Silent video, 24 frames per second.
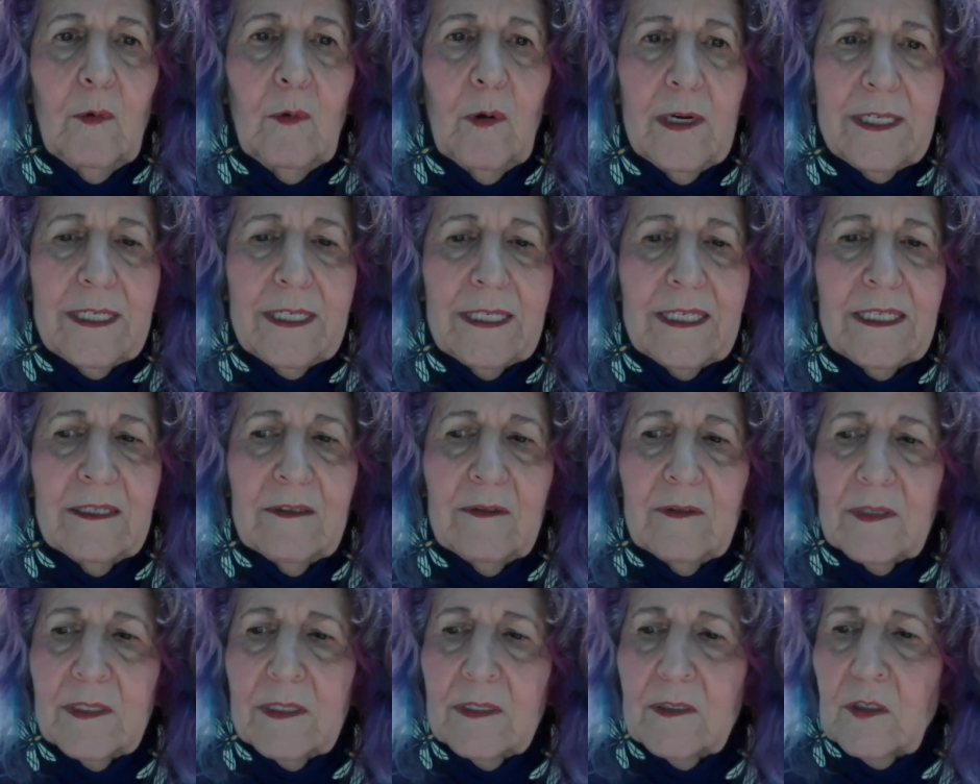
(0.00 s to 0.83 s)
what
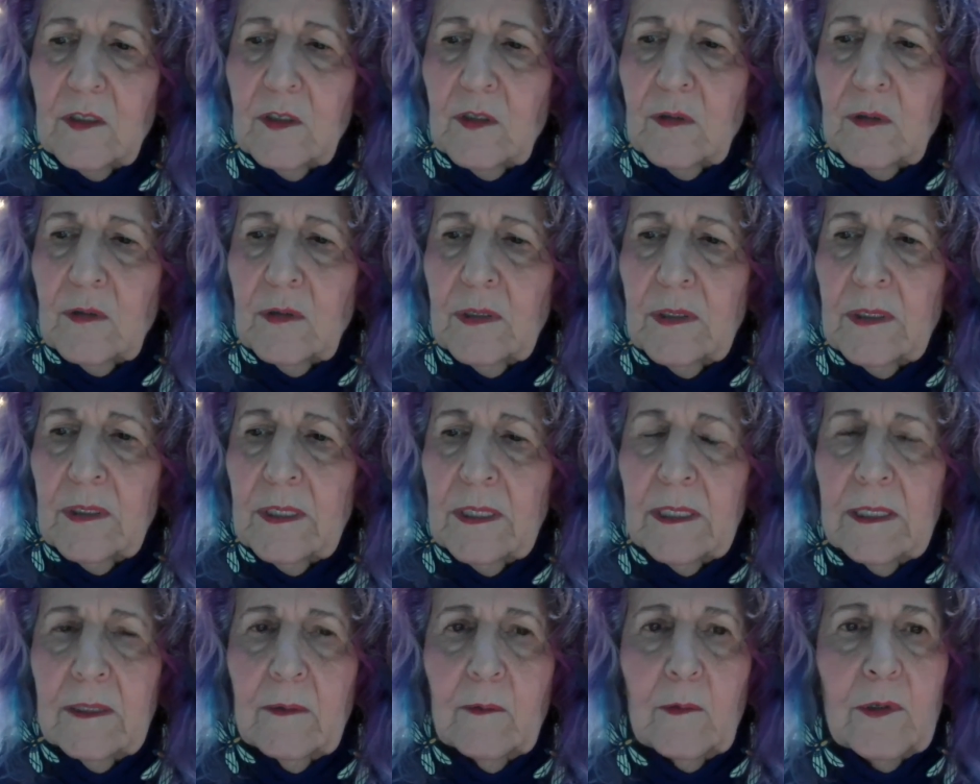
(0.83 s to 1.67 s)
gives us
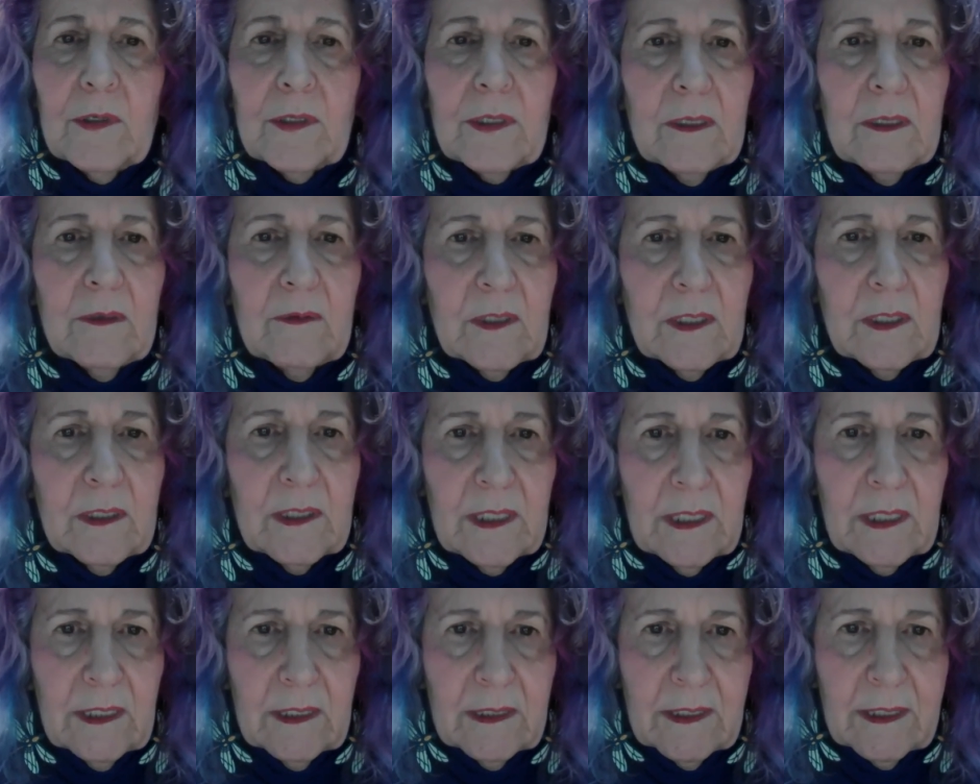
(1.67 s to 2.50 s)
joy and what gives
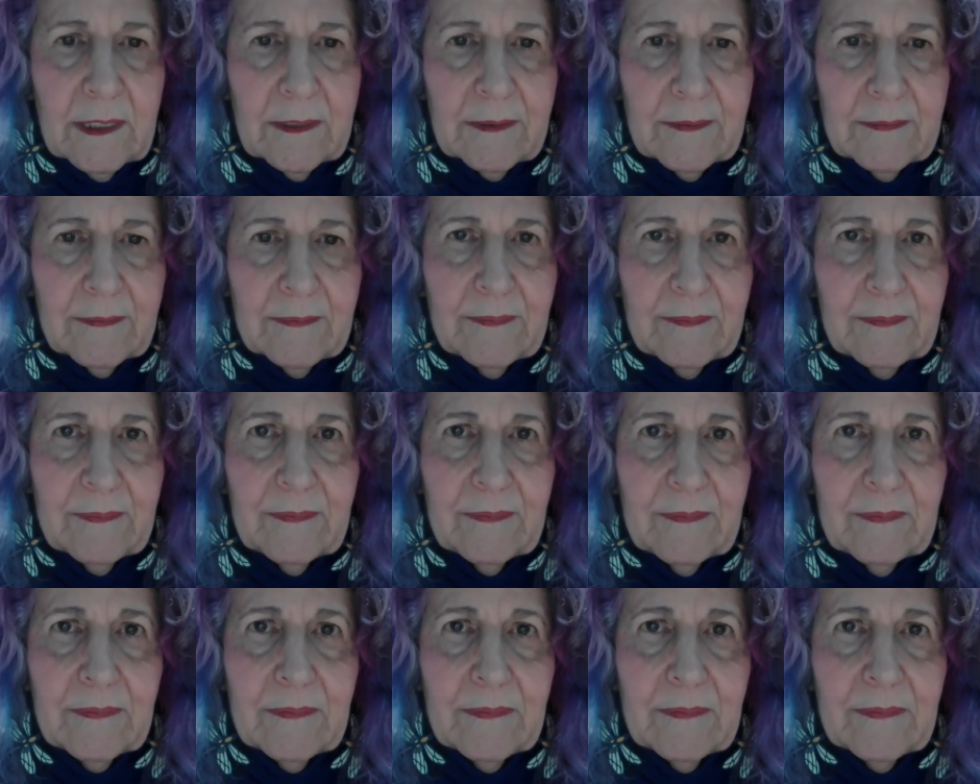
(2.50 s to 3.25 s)
us healing